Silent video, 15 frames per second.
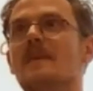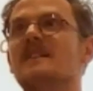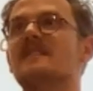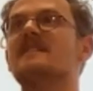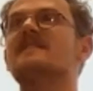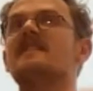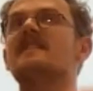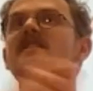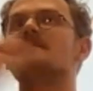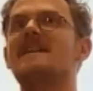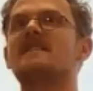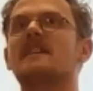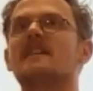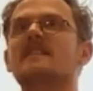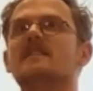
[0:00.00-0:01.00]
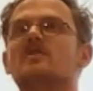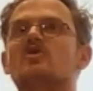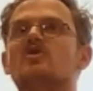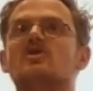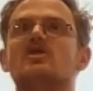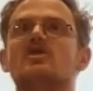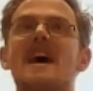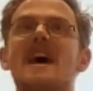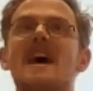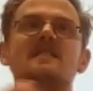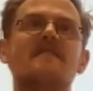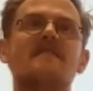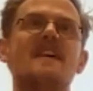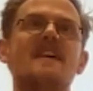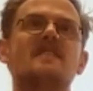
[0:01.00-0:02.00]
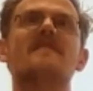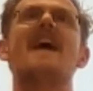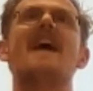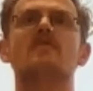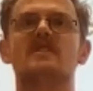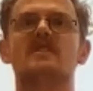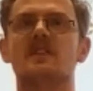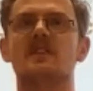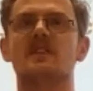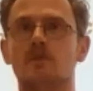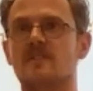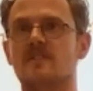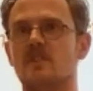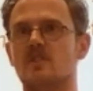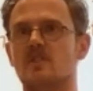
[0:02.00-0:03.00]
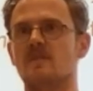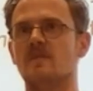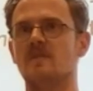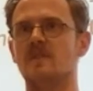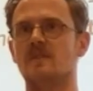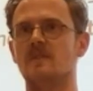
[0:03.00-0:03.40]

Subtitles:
them and to systematically test the effect of every single decision.